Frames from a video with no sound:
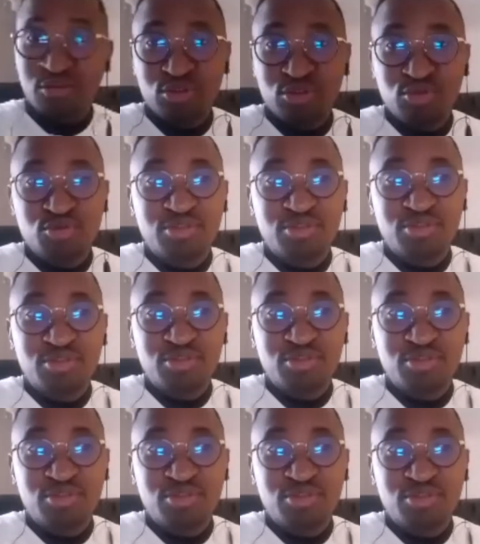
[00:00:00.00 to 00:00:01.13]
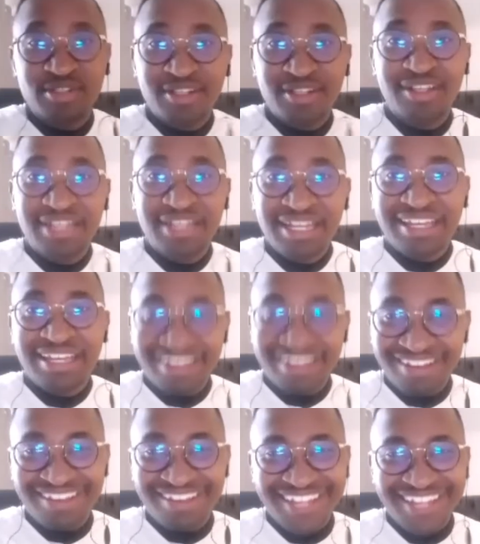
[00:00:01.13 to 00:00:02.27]
good to, to hear, Broski. That's good to
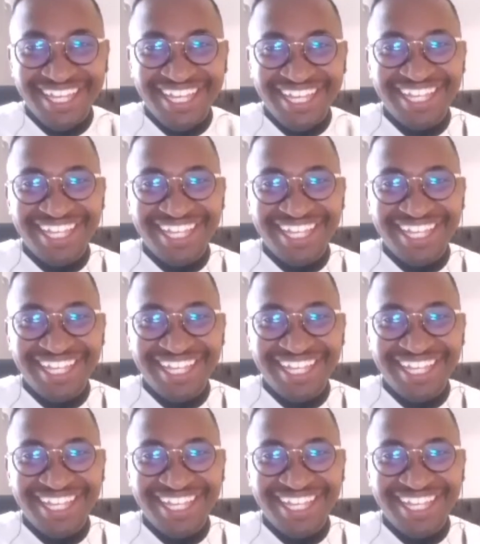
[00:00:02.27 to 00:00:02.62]
hear.